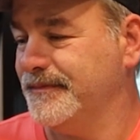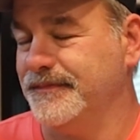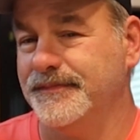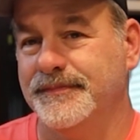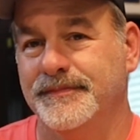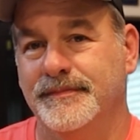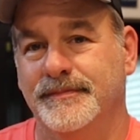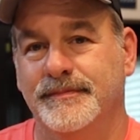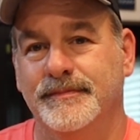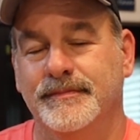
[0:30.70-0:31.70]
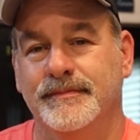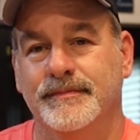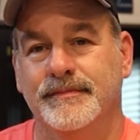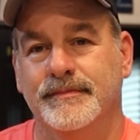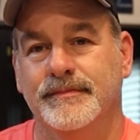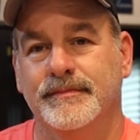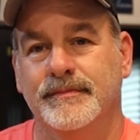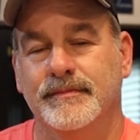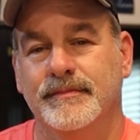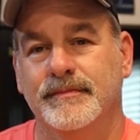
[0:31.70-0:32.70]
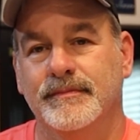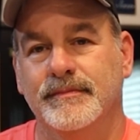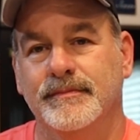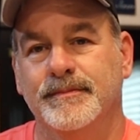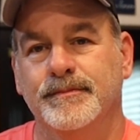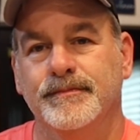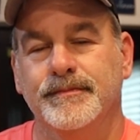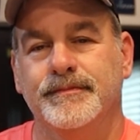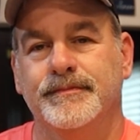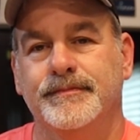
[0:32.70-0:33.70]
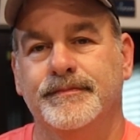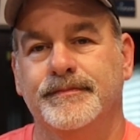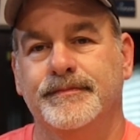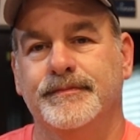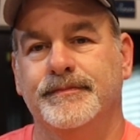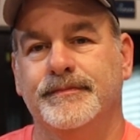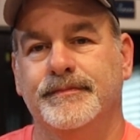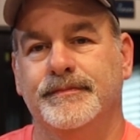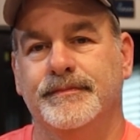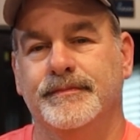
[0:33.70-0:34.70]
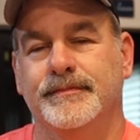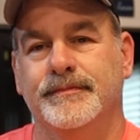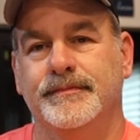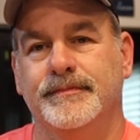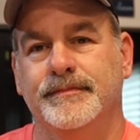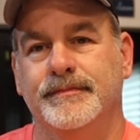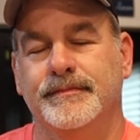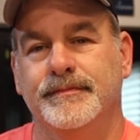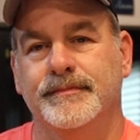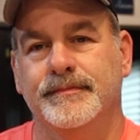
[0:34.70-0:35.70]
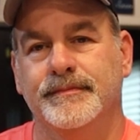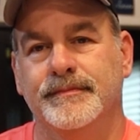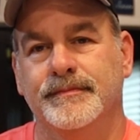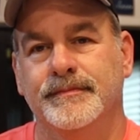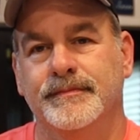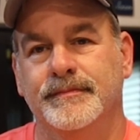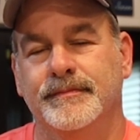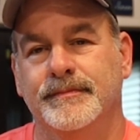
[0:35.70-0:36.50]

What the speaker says: [no speech]